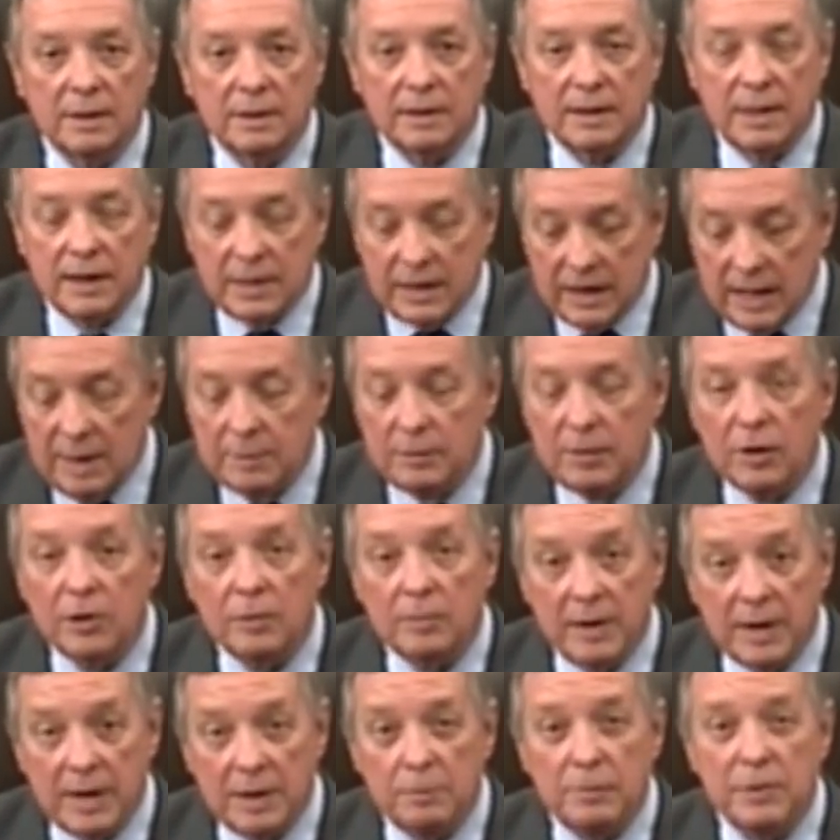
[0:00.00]
They came here
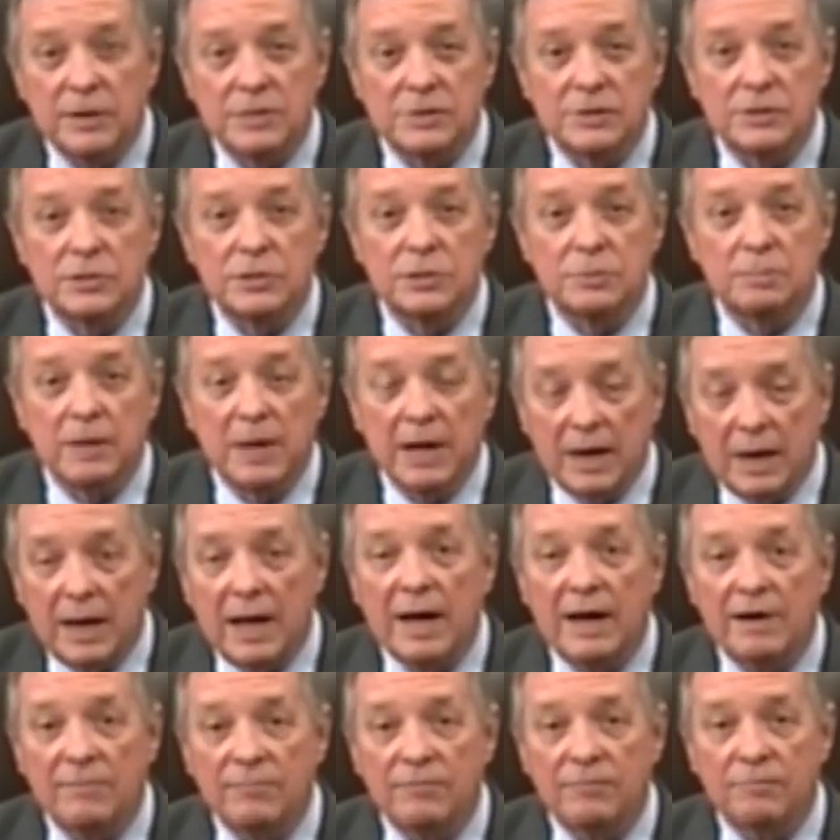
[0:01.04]
and made a business, made a
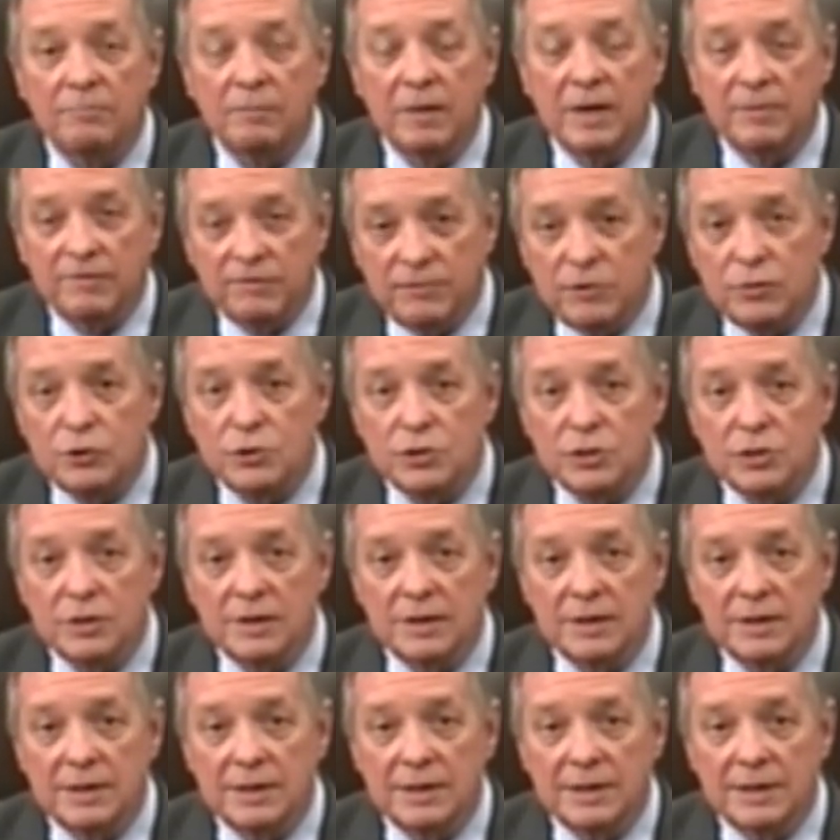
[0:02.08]
life, made a future,
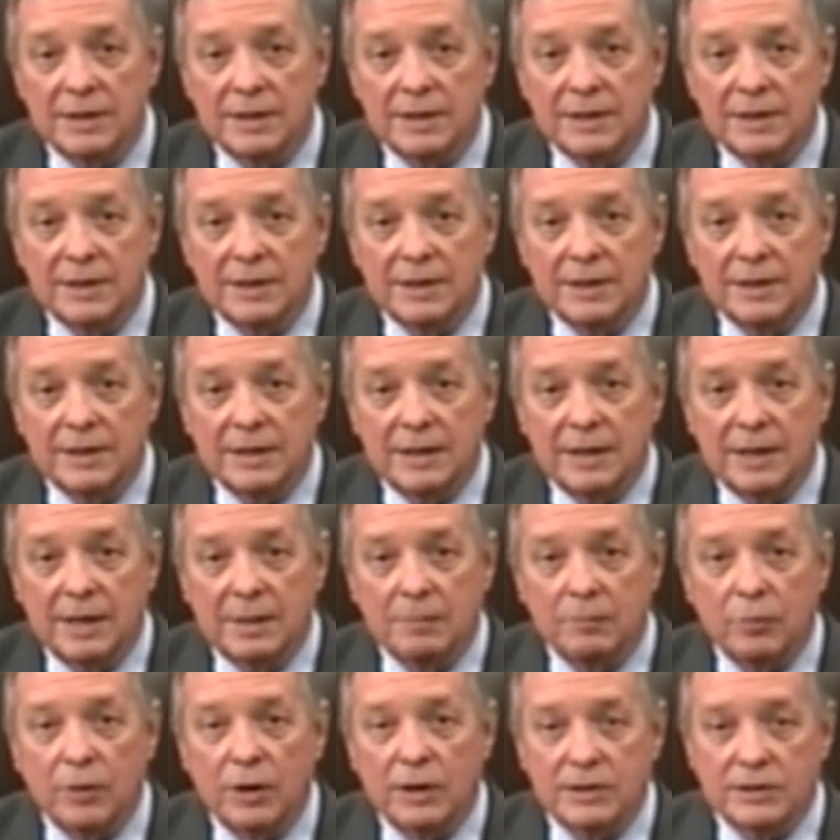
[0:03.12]

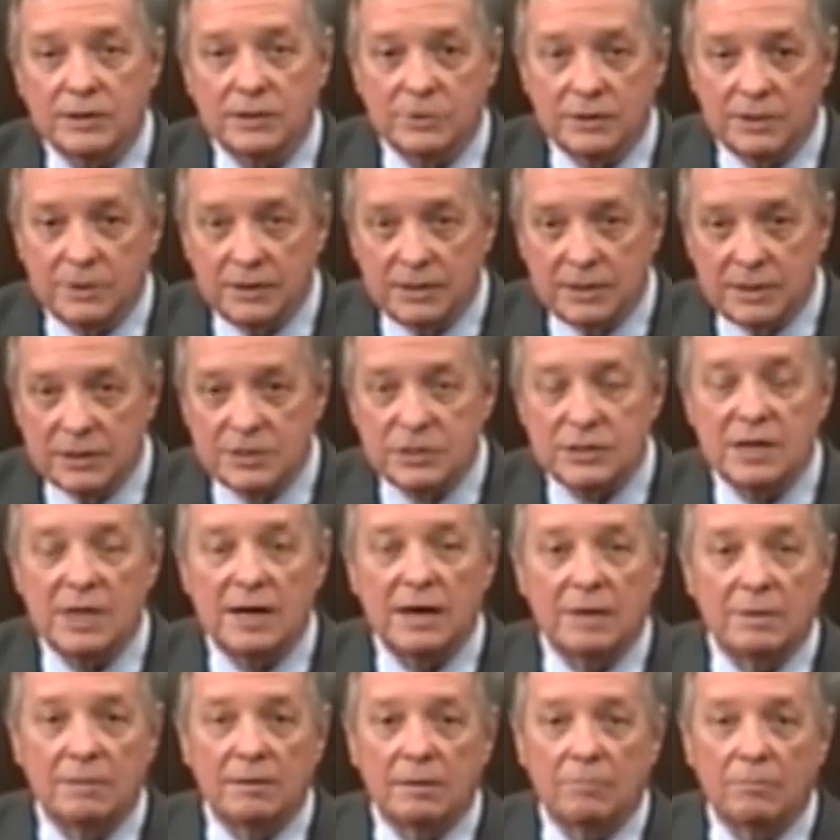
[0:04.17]
and brought to the
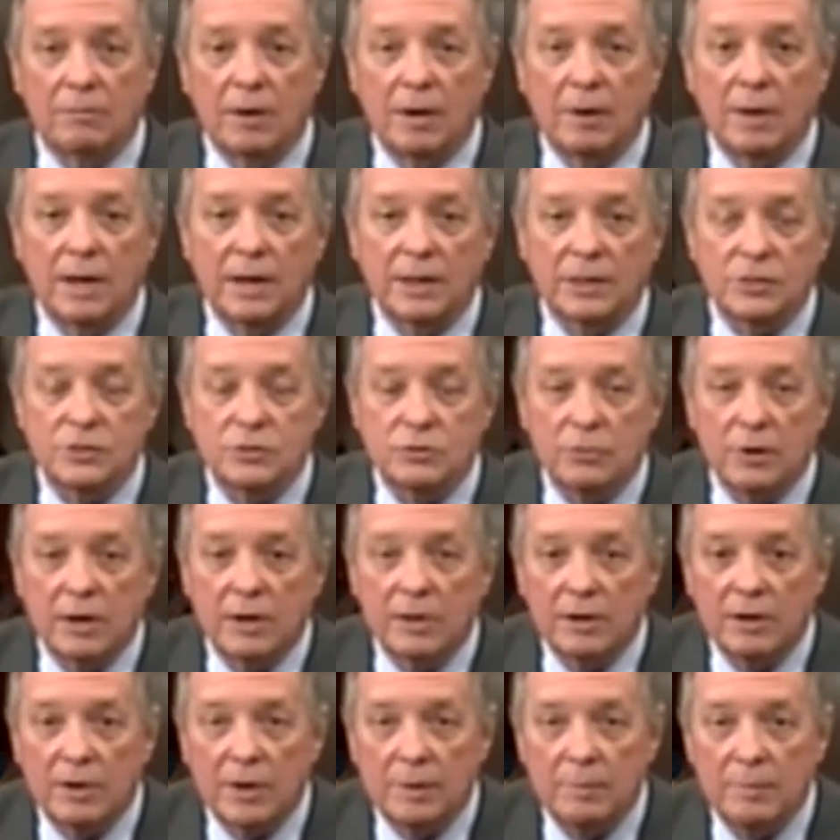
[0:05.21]
Senate an
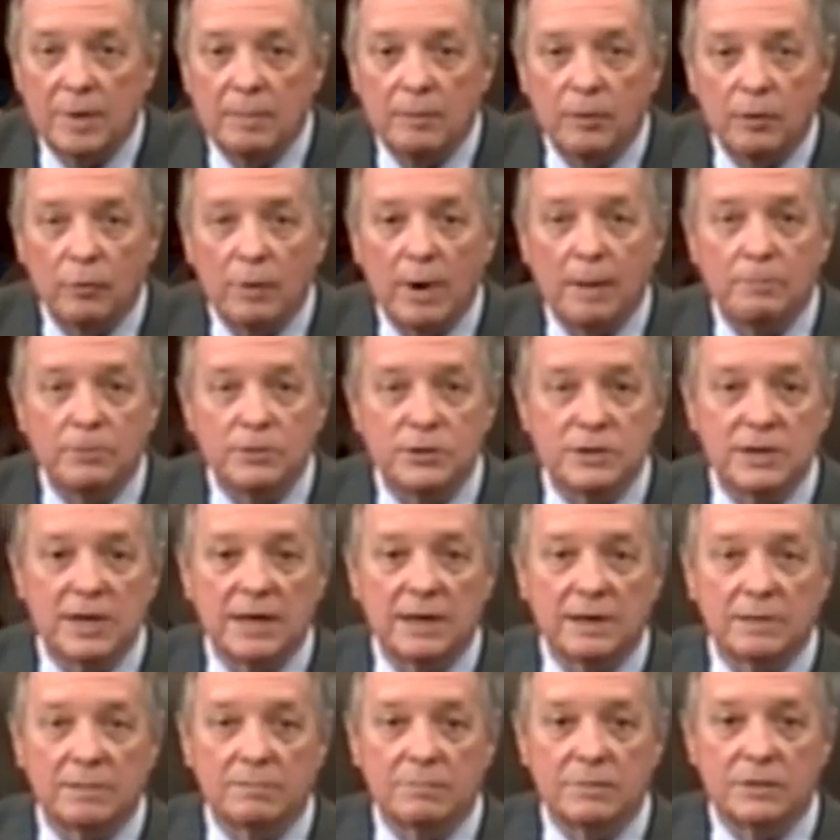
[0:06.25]
extraordinary member
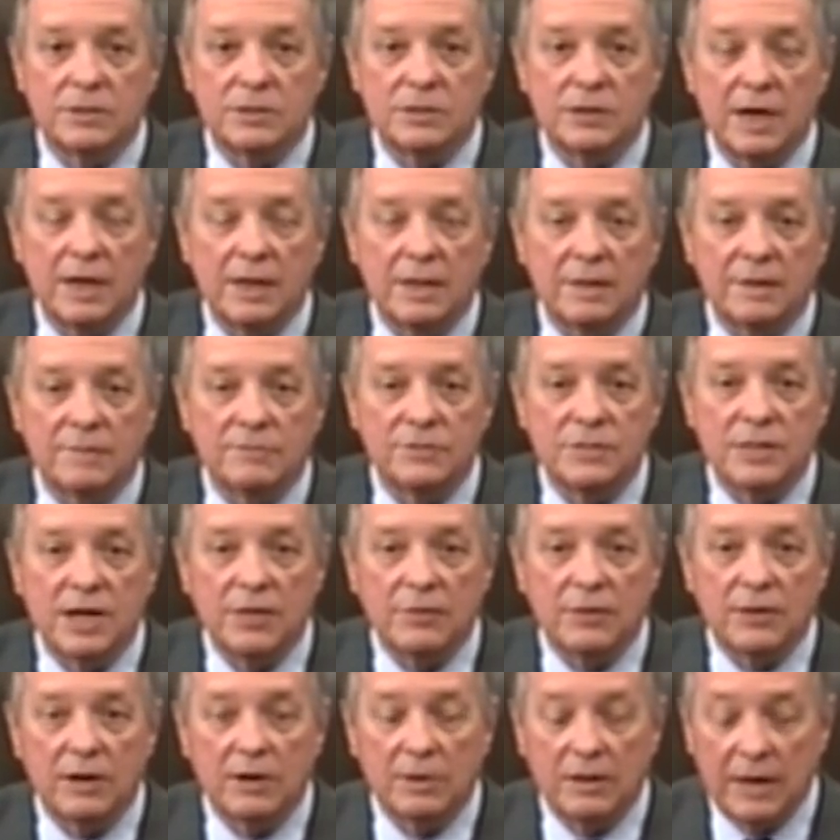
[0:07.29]
representing the state of
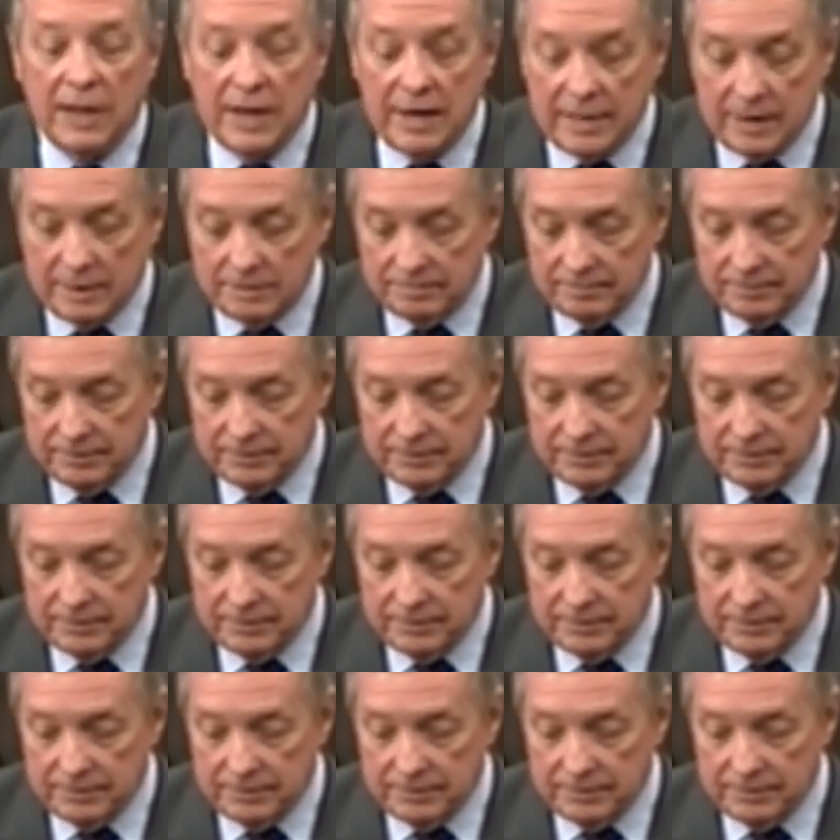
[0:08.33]
South Carolina.